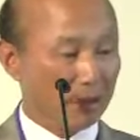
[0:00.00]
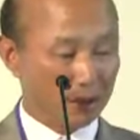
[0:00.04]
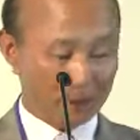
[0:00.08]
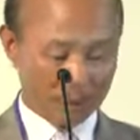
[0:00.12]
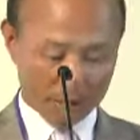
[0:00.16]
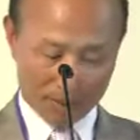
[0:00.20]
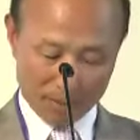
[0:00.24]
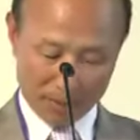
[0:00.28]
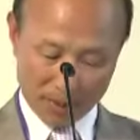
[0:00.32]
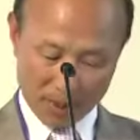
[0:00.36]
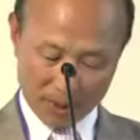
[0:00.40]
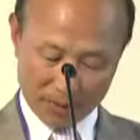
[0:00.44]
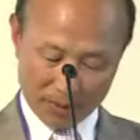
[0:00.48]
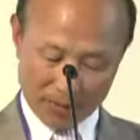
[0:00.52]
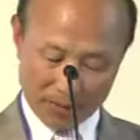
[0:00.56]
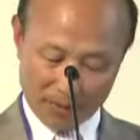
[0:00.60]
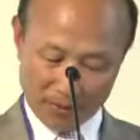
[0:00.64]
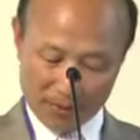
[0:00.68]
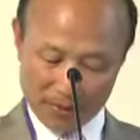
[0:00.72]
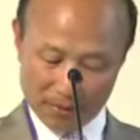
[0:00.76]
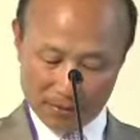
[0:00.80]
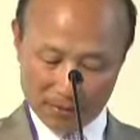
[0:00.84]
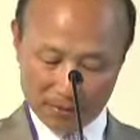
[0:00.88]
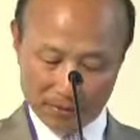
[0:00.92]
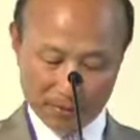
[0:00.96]

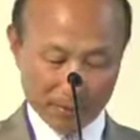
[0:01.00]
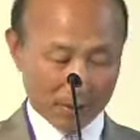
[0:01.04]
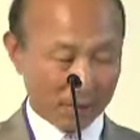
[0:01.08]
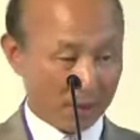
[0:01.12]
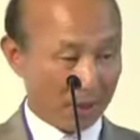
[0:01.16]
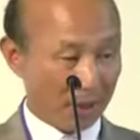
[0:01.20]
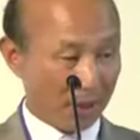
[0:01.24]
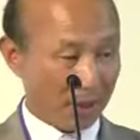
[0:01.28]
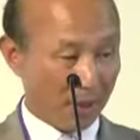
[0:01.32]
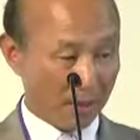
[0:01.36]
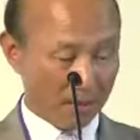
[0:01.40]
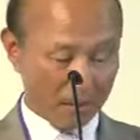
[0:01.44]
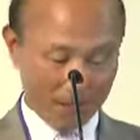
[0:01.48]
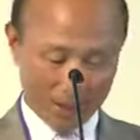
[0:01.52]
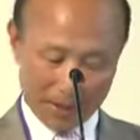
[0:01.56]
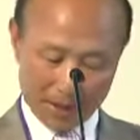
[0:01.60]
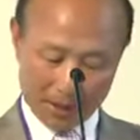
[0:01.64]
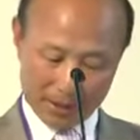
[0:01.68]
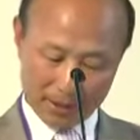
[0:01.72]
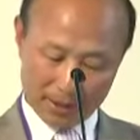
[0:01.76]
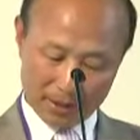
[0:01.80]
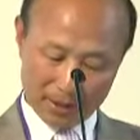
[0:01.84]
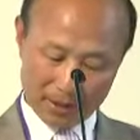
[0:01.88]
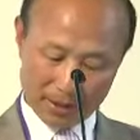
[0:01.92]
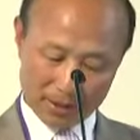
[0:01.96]
smartphone,
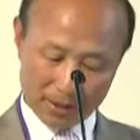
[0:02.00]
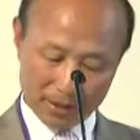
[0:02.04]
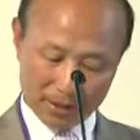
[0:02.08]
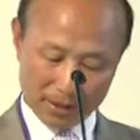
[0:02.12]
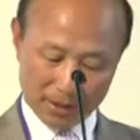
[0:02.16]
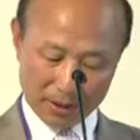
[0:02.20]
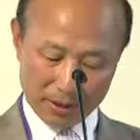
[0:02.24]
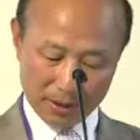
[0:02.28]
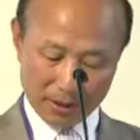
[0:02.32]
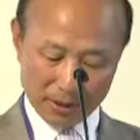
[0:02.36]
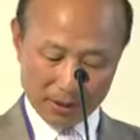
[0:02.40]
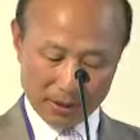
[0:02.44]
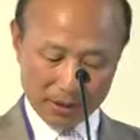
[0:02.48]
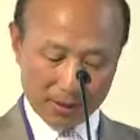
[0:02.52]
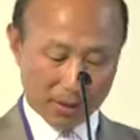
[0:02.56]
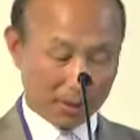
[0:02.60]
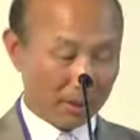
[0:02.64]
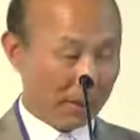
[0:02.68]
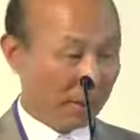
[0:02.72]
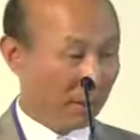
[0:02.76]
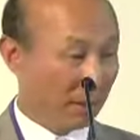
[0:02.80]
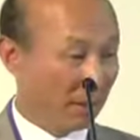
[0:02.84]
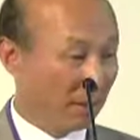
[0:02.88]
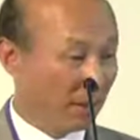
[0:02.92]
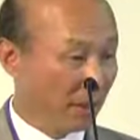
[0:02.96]
tablet,
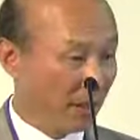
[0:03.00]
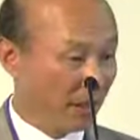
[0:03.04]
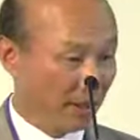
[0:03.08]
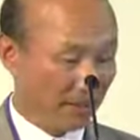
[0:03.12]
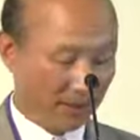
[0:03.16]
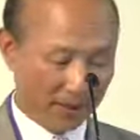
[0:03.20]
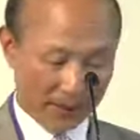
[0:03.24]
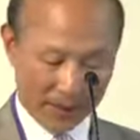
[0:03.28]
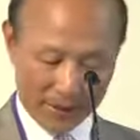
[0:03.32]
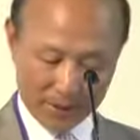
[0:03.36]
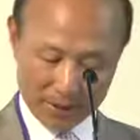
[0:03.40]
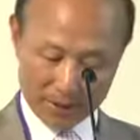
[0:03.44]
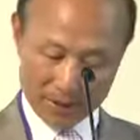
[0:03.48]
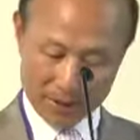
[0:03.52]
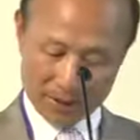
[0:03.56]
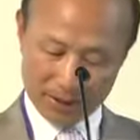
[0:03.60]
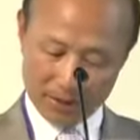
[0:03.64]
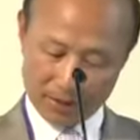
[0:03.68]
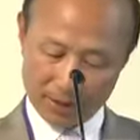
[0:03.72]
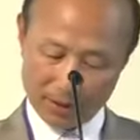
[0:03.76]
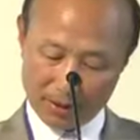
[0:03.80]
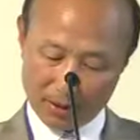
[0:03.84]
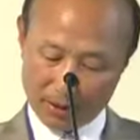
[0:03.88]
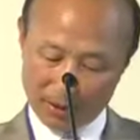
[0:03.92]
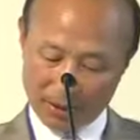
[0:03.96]
connected TVs,
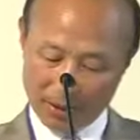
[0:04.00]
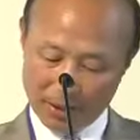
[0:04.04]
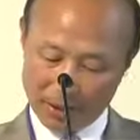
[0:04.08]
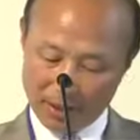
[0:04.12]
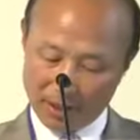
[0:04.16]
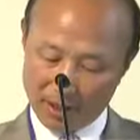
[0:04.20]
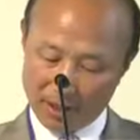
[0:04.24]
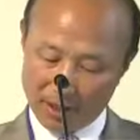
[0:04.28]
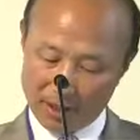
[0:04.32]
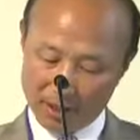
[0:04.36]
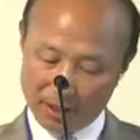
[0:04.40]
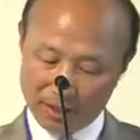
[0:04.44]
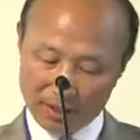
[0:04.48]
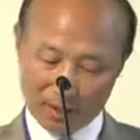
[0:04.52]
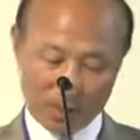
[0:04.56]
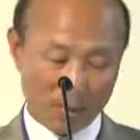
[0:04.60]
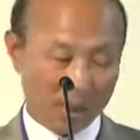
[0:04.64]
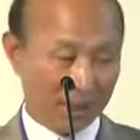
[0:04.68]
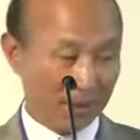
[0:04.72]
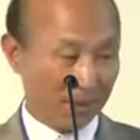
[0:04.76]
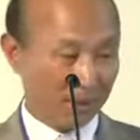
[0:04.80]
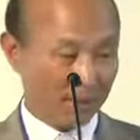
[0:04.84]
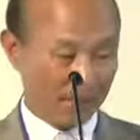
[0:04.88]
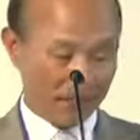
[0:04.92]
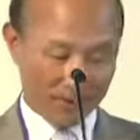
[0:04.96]
and
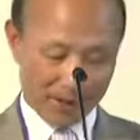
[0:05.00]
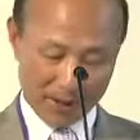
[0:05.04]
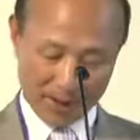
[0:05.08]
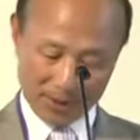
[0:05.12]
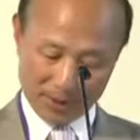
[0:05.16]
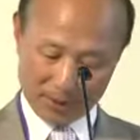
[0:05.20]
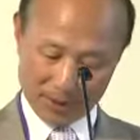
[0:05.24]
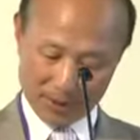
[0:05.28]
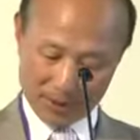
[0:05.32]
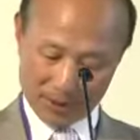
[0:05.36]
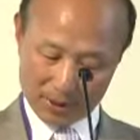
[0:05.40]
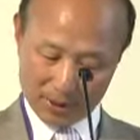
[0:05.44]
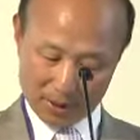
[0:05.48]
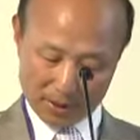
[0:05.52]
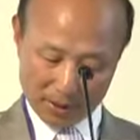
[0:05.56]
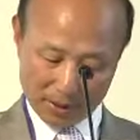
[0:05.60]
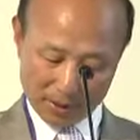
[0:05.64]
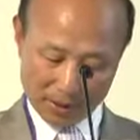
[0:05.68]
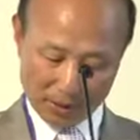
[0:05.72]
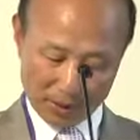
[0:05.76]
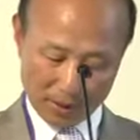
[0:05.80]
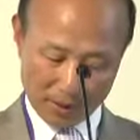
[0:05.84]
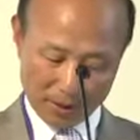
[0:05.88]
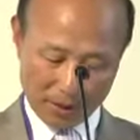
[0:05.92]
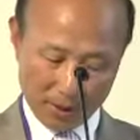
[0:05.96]
smart frames.
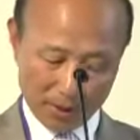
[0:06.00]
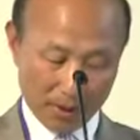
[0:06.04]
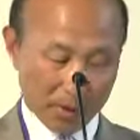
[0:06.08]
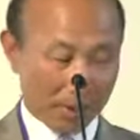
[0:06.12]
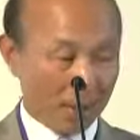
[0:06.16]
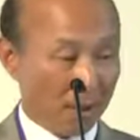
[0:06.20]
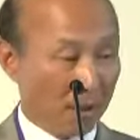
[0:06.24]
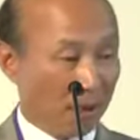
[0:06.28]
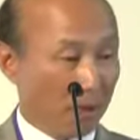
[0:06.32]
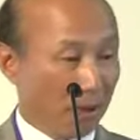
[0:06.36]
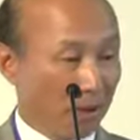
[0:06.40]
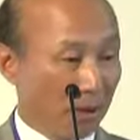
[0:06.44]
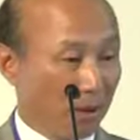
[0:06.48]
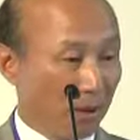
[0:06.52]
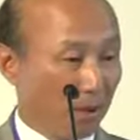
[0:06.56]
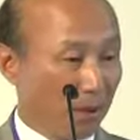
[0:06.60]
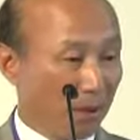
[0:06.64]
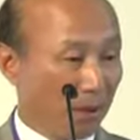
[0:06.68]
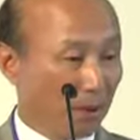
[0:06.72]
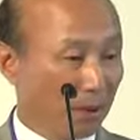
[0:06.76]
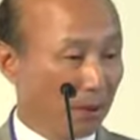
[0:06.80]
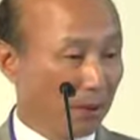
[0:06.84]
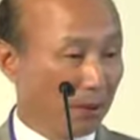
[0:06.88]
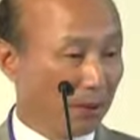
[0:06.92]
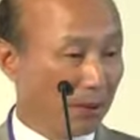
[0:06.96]

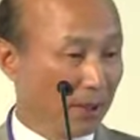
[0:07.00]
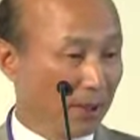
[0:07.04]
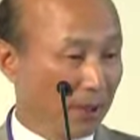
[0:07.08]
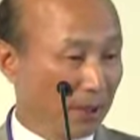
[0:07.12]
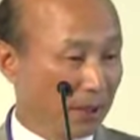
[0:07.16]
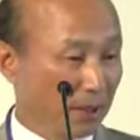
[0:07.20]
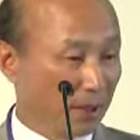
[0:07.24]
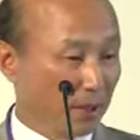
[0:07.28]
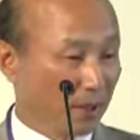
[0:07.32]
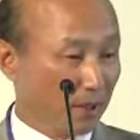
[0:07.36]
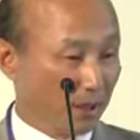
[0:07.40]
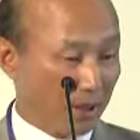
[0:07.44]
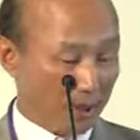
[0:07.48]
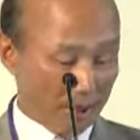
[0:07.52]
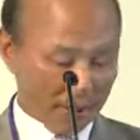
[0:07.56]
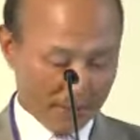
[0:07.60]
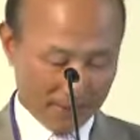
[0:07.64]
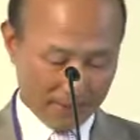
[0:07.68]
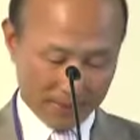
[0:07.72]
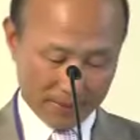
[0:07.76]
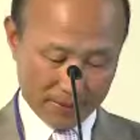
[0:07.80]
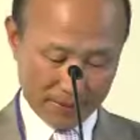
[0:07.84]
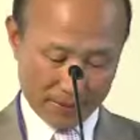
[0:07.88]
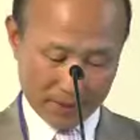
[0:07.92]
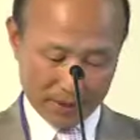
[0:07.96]
Although this
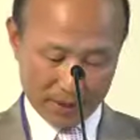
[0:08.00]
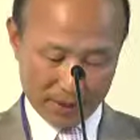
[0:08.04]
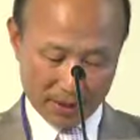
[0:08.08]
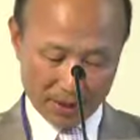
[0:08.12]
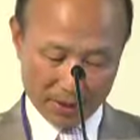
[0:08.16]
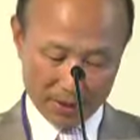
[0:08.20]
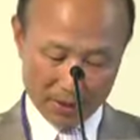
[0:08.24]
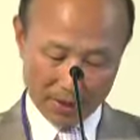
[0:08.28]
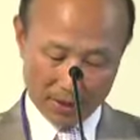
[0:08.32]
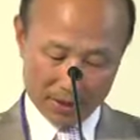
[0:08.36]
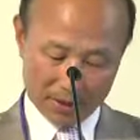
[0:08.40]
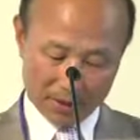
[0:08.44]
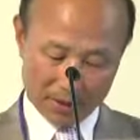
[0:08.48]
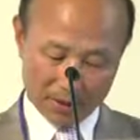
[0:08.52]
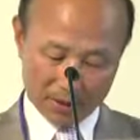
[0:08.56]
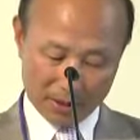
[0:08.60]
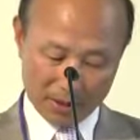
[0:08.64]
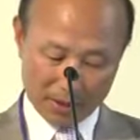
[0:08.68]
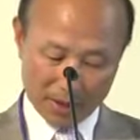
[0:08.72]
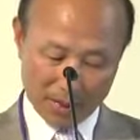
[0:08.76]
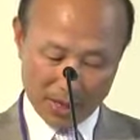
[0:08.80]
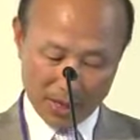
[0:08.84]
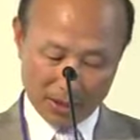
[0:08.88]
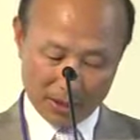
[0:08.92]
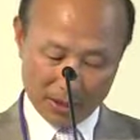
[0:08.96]
graph is
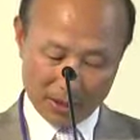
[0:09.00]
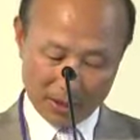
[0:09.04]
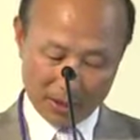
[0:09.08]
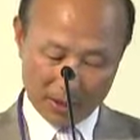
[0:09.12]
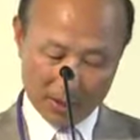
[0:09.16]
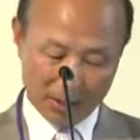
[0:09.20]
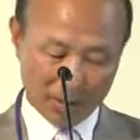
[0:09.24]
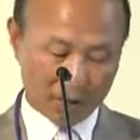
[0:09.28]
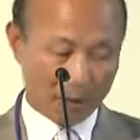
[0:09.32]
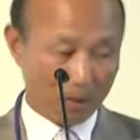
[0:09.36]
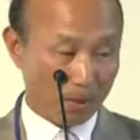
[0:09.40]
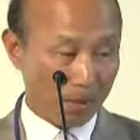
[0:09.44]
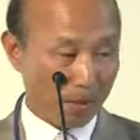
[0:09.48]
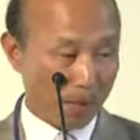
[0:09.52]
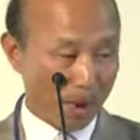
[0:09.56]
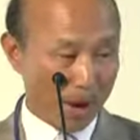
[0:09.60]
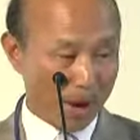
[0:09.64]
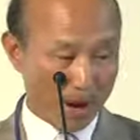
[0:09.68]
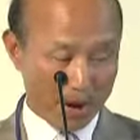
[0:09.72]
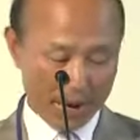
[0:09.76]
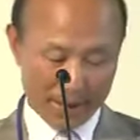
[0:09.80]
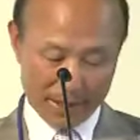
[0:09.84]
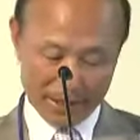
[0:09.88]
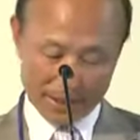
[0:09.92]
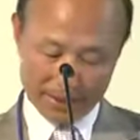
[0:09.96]
divided into
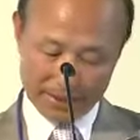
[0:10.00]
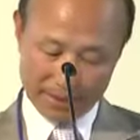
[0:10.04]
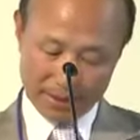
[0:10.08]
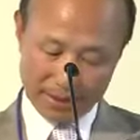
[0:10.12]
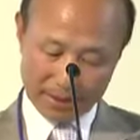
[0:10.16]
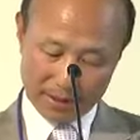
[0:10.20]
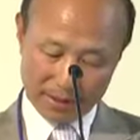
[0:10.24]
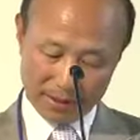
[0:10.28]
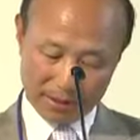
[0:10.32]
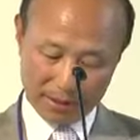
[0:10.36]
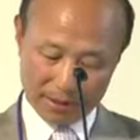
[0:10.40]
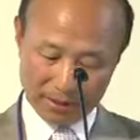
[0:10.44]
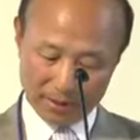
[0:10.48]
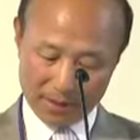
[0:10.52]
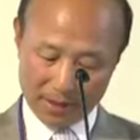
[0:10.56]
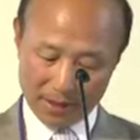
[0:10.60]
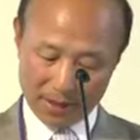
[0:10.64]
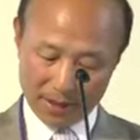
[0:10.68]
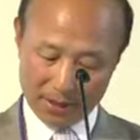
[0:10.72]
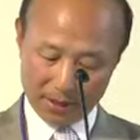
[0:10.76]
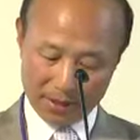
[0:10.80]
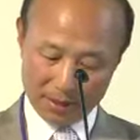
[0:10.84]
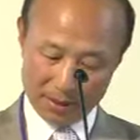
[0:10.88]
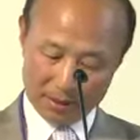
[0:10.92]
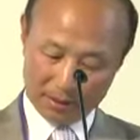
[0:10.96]
pies and
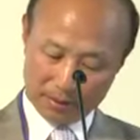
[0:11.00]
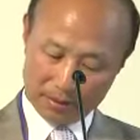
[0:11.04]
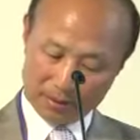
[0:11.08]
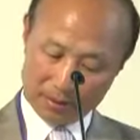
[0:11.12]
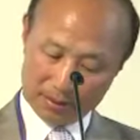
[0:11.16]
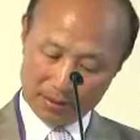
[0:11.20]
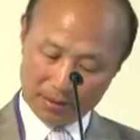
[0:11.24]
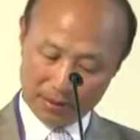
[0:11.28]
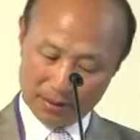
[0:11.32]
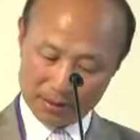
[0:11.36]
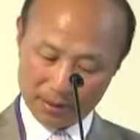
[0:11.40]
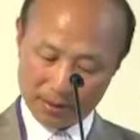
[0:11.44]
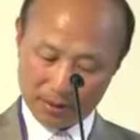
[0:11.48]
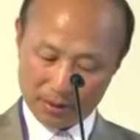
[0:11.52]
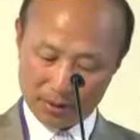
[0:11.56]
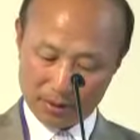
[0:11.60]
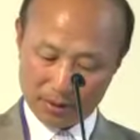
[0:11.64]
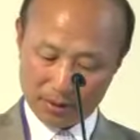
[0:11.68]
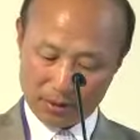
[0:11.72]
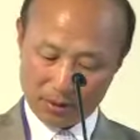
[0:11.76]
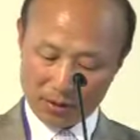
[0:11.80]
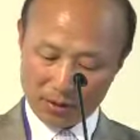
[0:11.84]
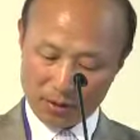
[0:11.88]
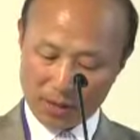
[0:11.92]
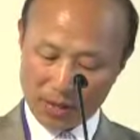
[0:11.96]
layers
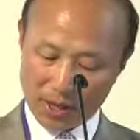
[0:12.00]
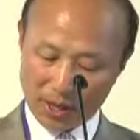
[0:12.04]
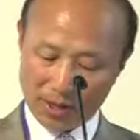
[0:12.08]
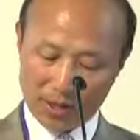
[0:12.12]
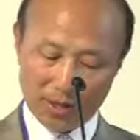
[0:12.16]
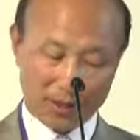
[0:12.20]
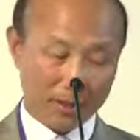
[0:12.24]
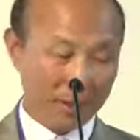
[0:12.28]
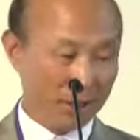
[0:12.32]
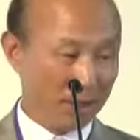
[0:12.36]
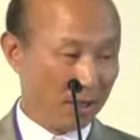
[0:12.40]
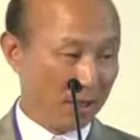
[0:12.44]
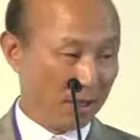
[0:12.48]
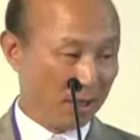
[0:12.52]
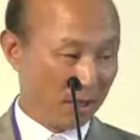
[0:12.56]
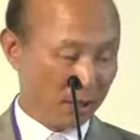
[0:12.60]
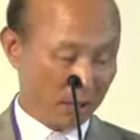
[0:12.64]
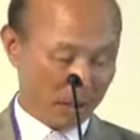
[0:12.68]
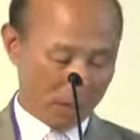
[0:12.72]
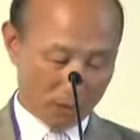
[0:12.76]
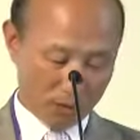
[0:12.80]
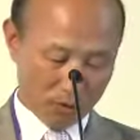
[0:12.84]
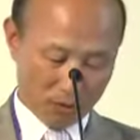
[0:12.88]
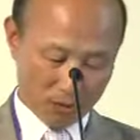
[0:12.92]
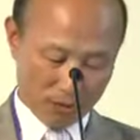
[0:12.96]
to make it
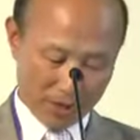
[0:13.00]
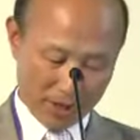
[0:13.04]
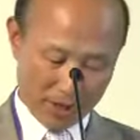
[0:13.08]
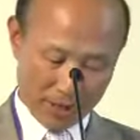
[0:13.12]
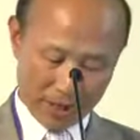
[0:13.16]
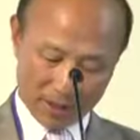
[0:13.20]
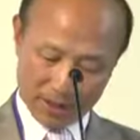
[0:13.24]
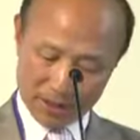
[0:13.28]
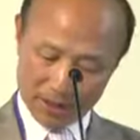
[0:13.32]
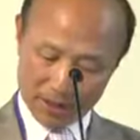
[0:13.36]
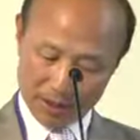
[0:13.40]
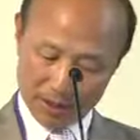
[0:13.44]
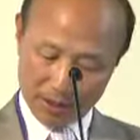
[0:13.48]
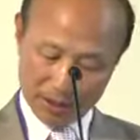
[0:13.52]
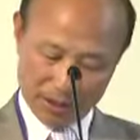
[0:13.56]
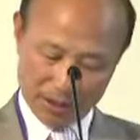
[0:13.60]
easier to read,